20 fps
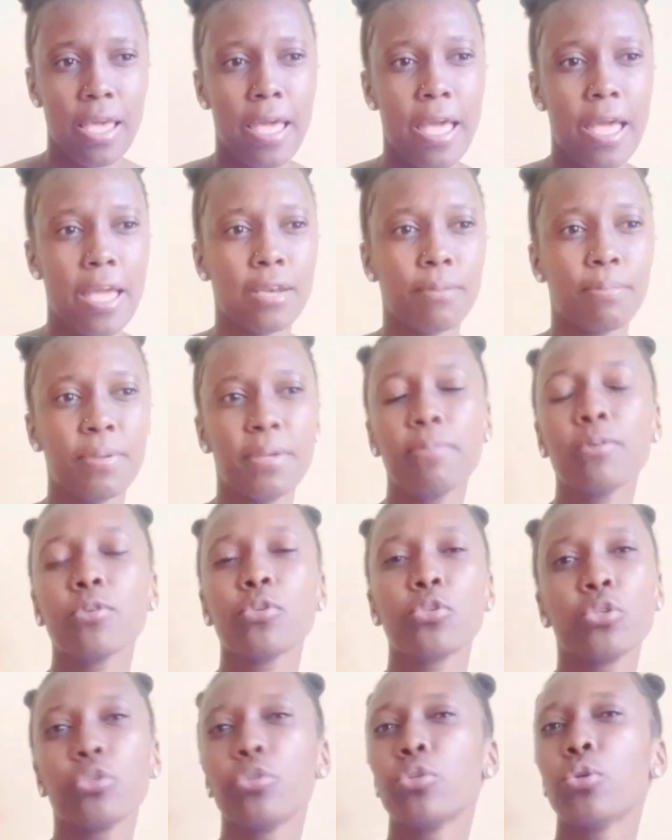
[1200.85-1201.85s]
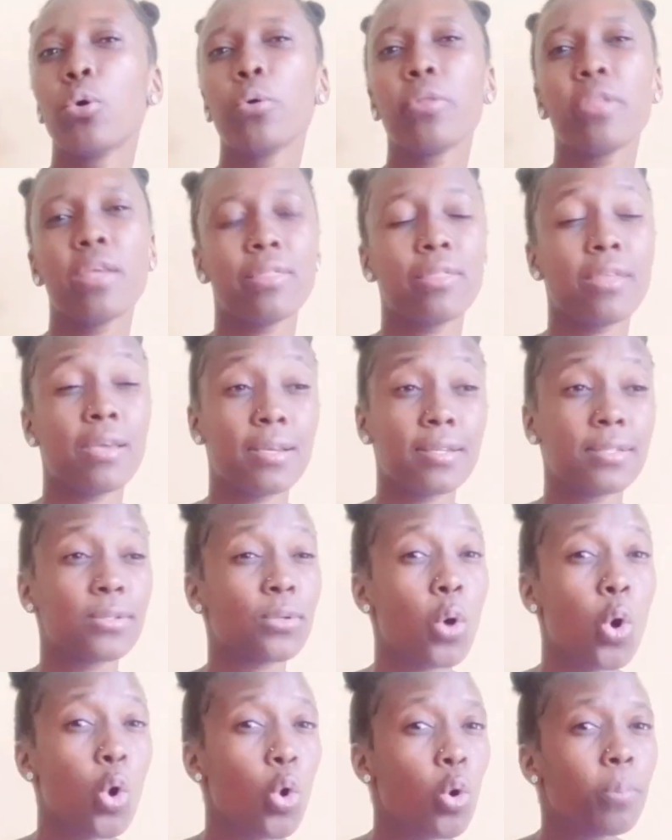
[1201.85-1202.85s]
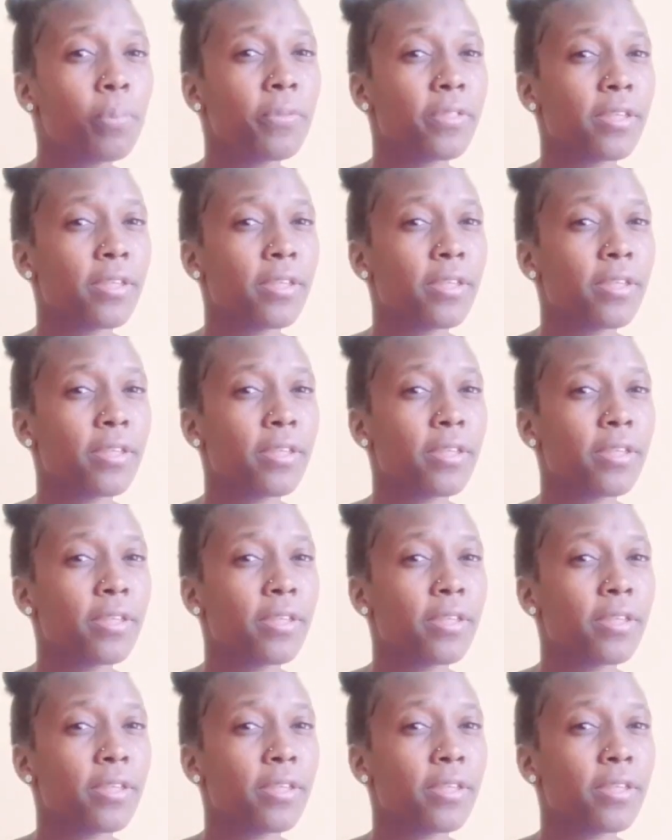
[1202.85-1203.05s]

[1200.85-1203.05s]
and people should know that there is hope,